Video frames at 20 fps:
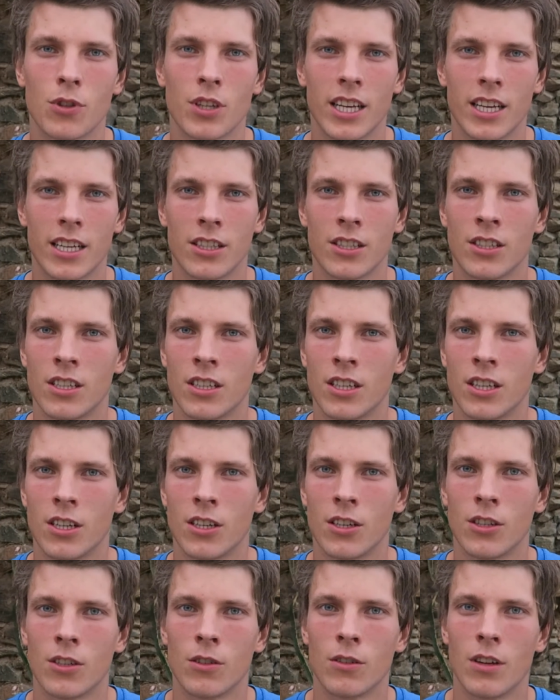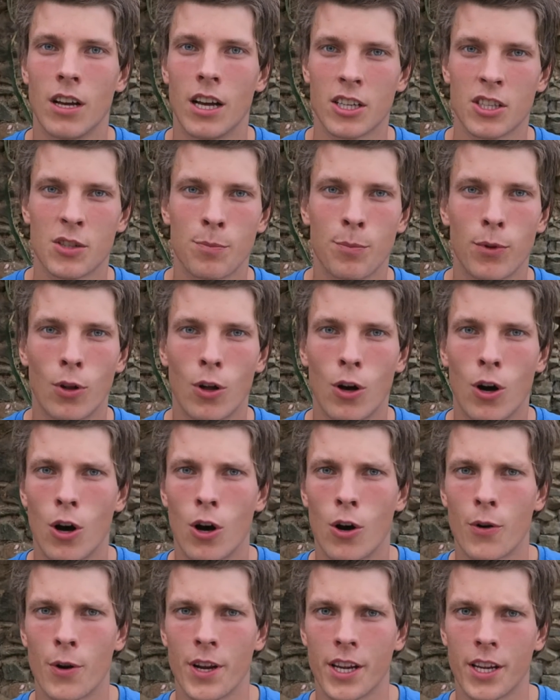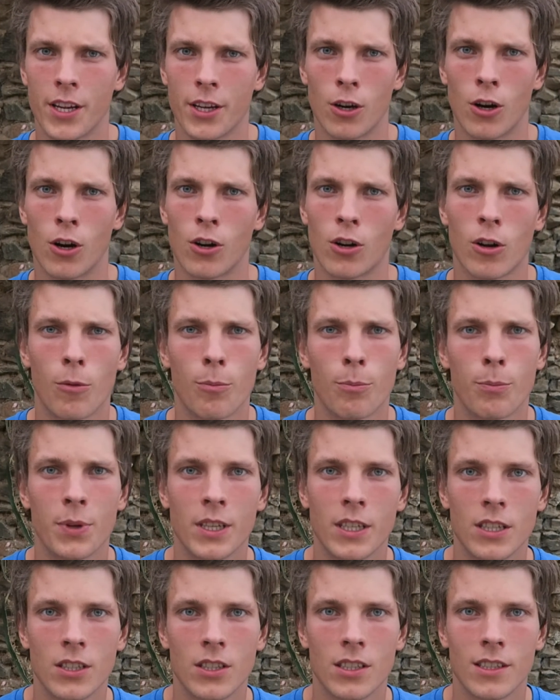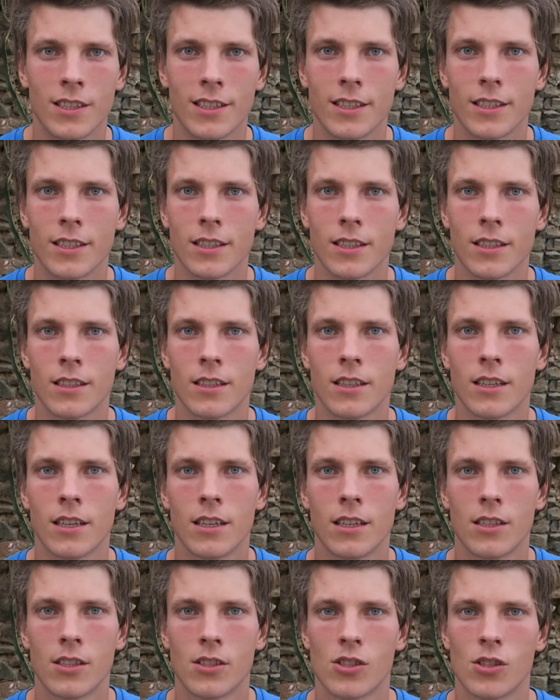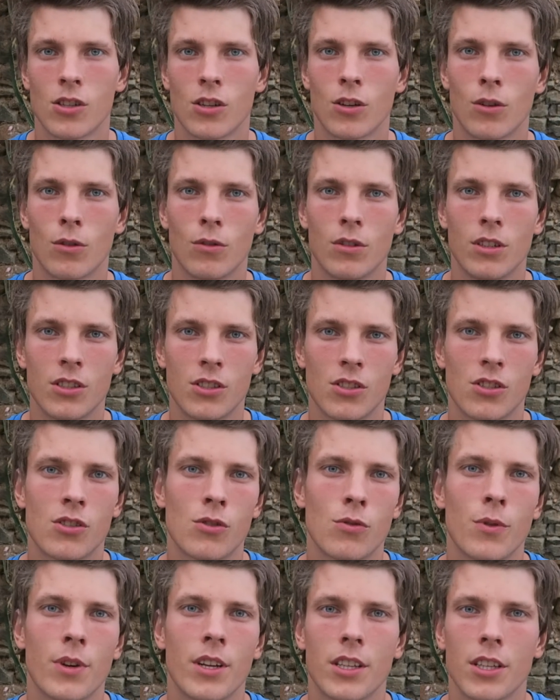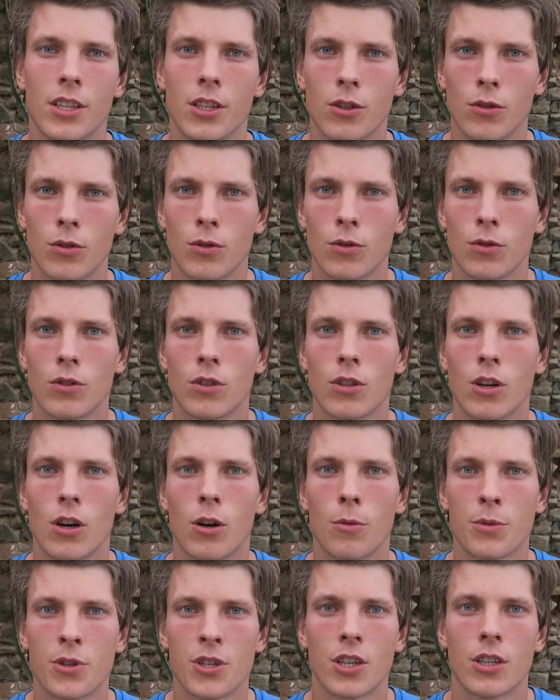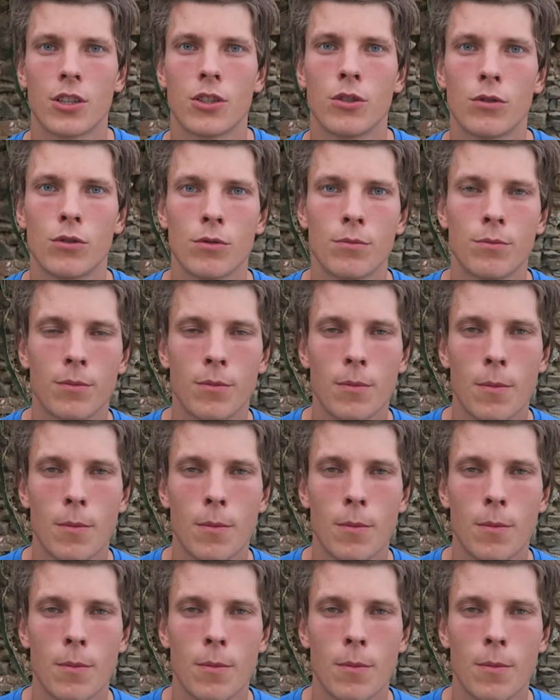together exploring or competing. So it's really good option too.